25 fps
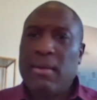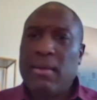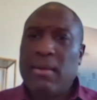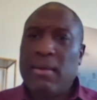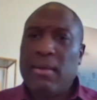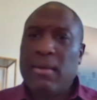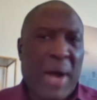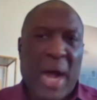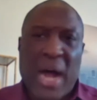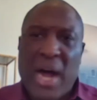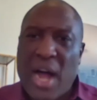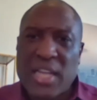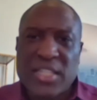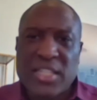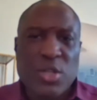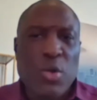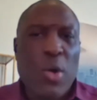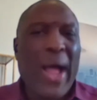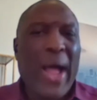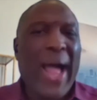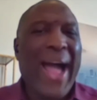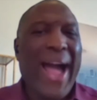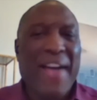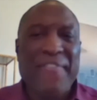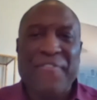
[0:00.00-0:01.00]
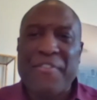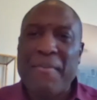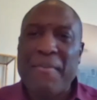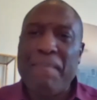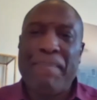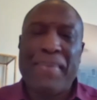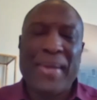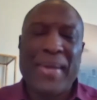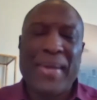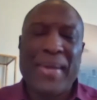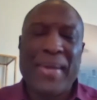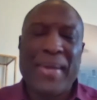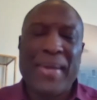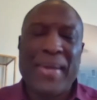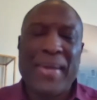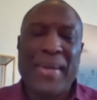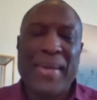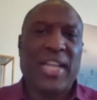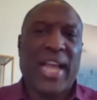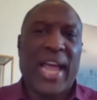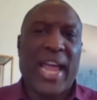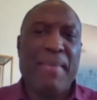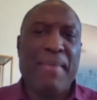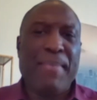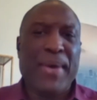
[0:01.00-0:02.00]
But Arsenal haven't been the
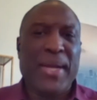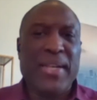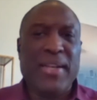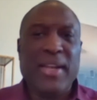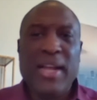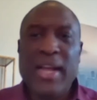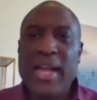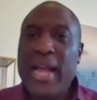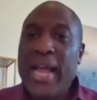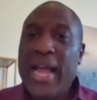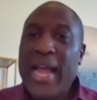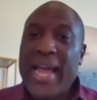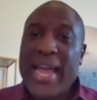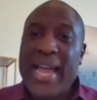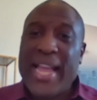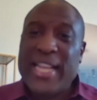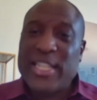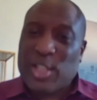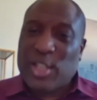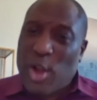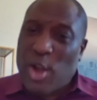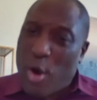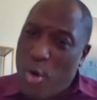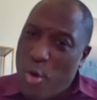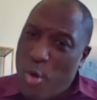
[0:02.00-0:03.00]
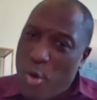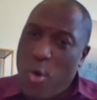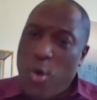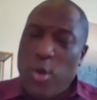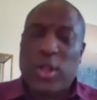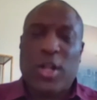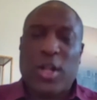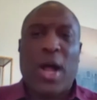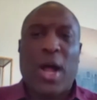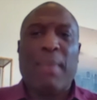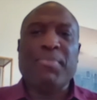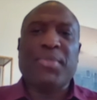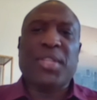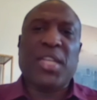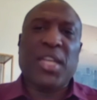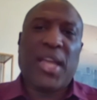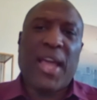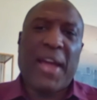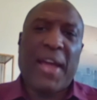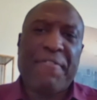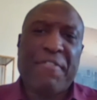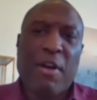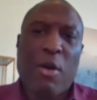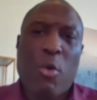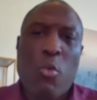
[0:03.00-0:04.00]
same. And it's all come
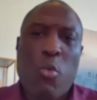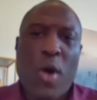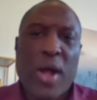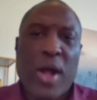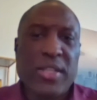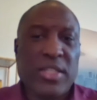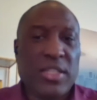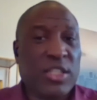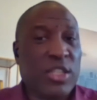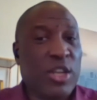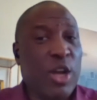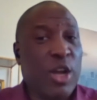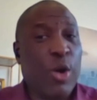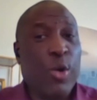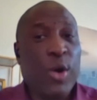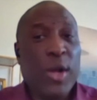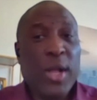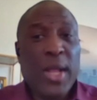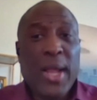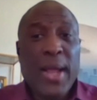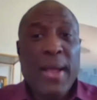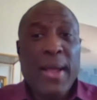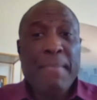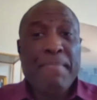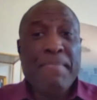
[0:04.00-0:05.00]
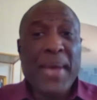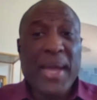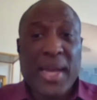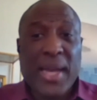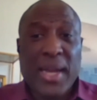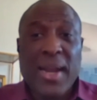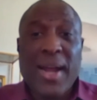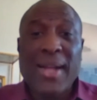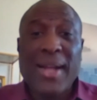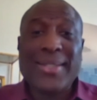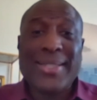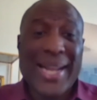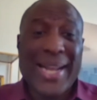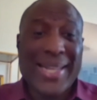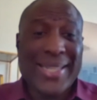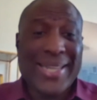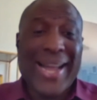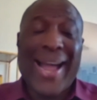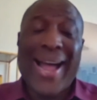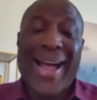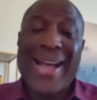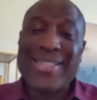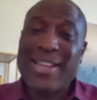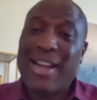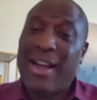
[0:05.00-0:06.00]
together at once. So Mikel Arteta
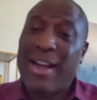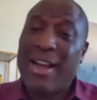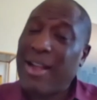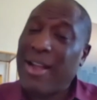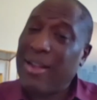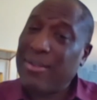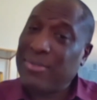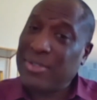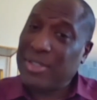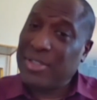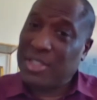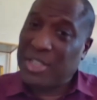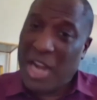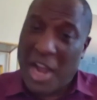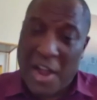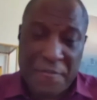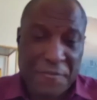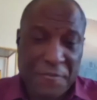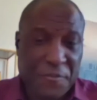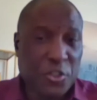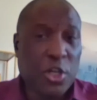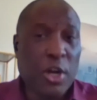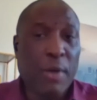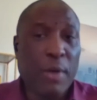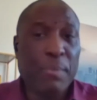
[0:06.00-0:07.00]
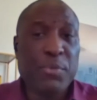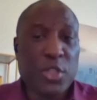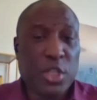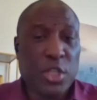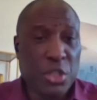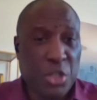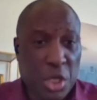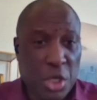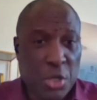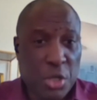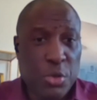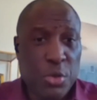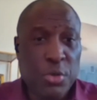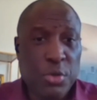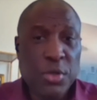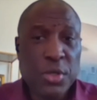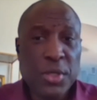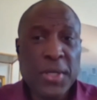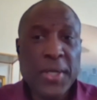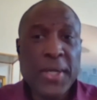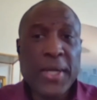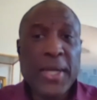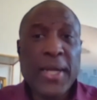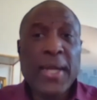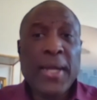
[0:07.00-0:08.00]
has a tough job to do,
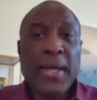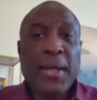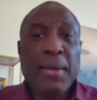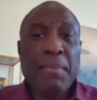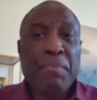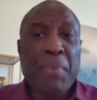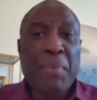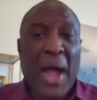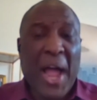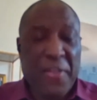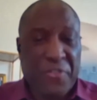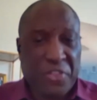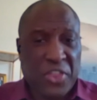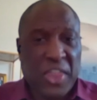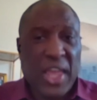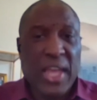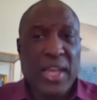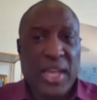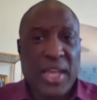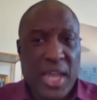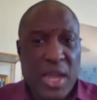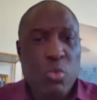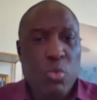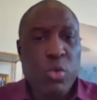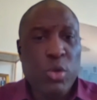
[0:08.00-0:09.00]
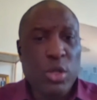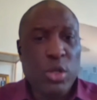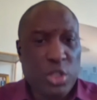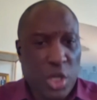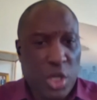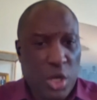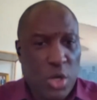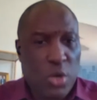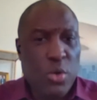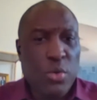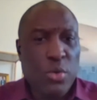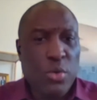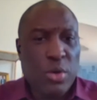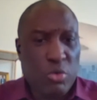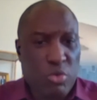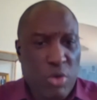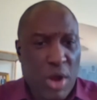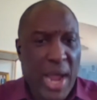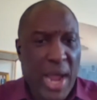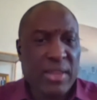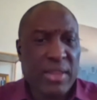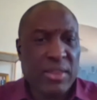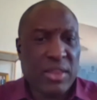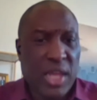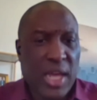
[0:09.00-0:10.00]
but I think he will do the
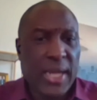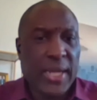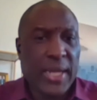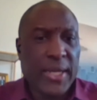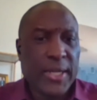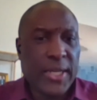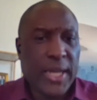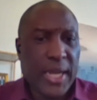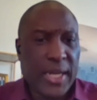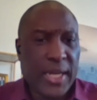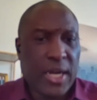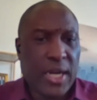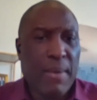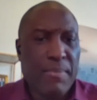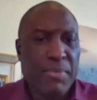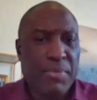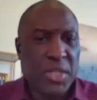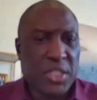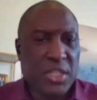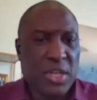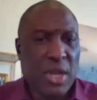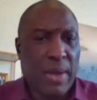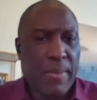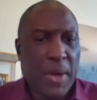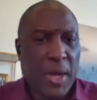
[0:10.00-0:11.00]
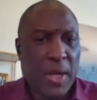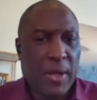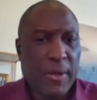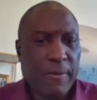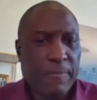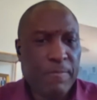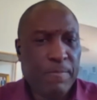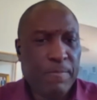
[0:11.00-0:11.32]
right thing come the summer.